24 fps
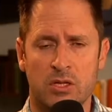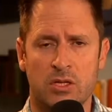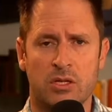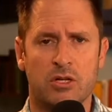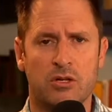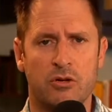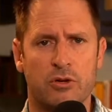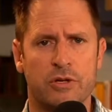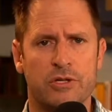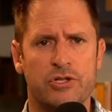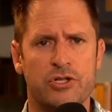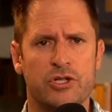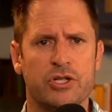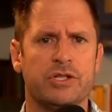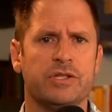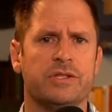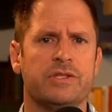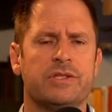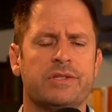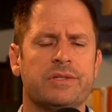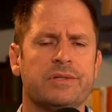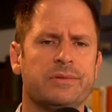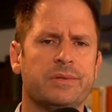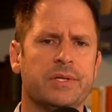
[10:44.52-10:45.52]

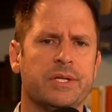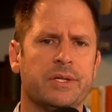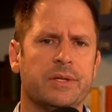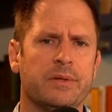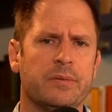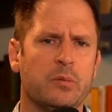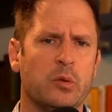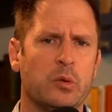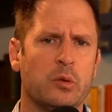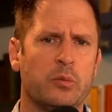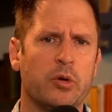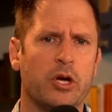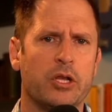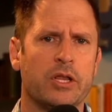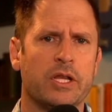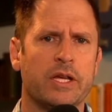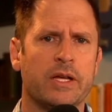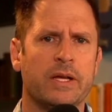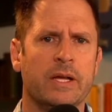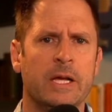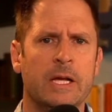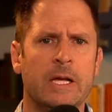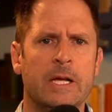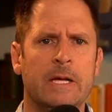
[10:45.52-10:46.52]
Christians more broadly.
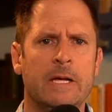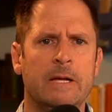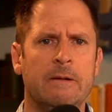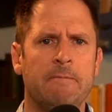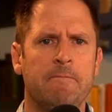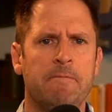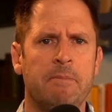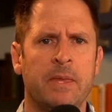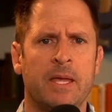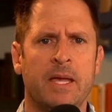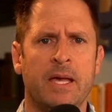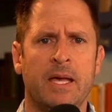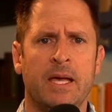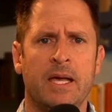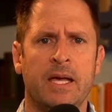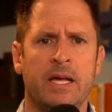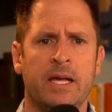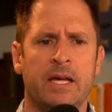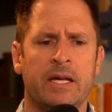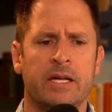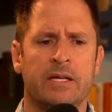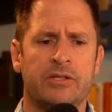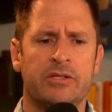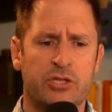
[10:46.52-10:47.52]

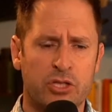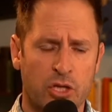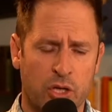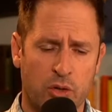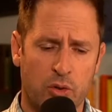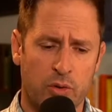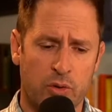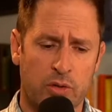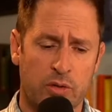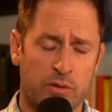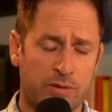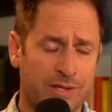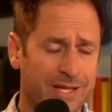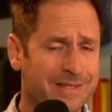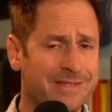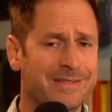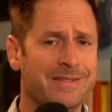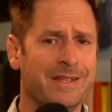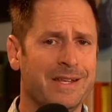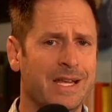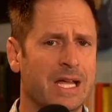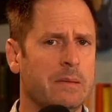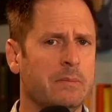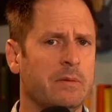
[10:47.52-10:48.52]
So that's
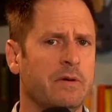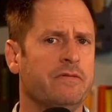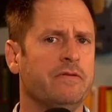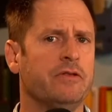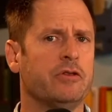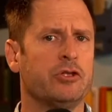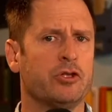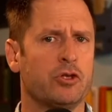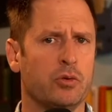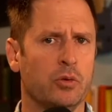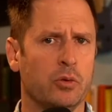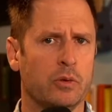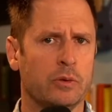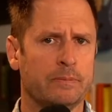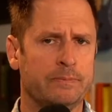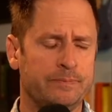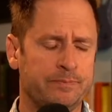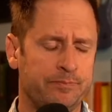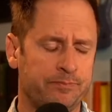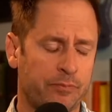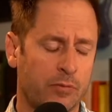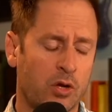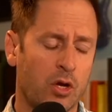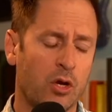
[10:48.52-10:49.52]
the name of the school.
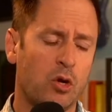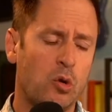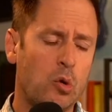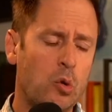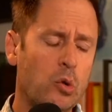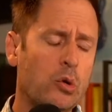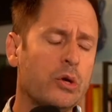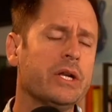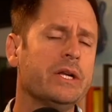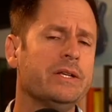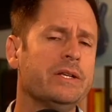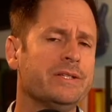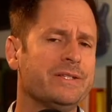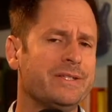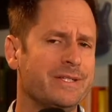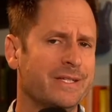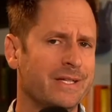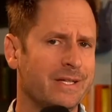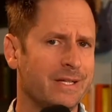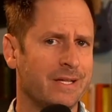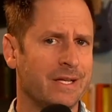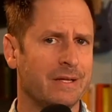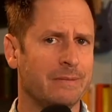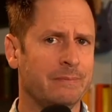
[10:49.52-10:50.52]
According to
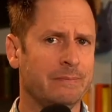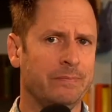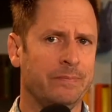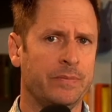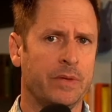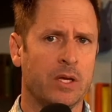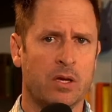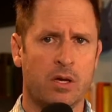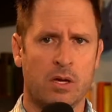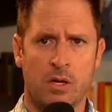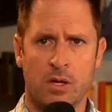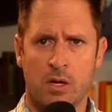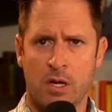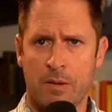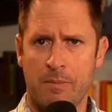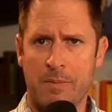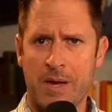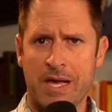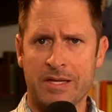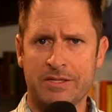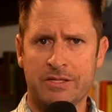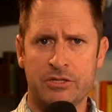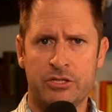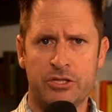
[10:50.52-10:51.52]
CNN, a
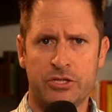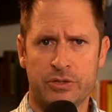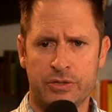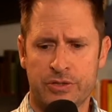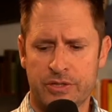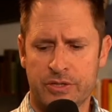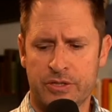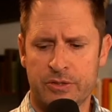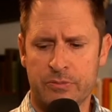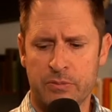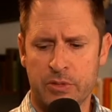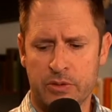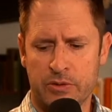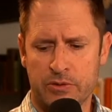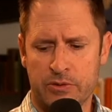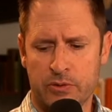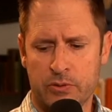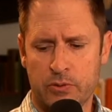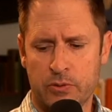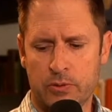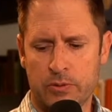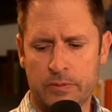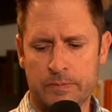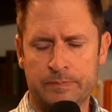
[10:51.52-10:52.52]
Massachusetts middle
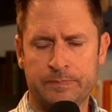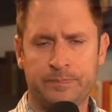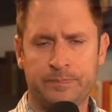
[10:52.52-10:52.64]
school